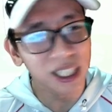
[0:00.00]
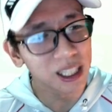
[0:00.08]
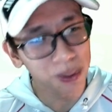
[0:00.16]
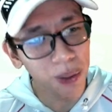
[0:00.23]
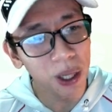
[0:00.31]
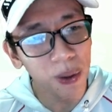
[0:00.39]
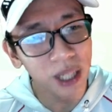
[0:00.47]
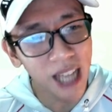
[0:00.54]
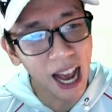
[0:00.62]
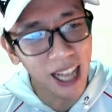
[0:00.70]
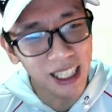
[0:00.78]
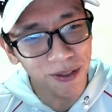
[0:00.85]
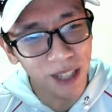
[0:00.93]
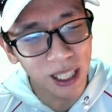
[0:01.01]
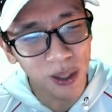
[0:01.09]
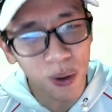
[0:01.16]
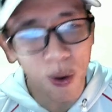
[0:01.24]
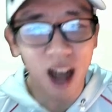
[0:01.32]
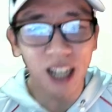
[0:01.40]
This will only activate
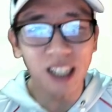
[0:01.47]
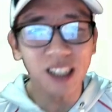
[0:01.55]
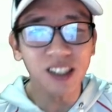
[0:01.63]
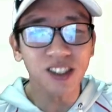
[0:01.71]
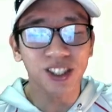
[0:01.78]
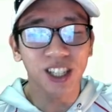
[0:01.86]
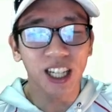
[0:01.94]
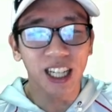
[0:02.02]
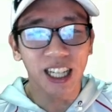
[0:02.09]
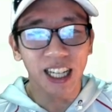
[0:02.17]
once,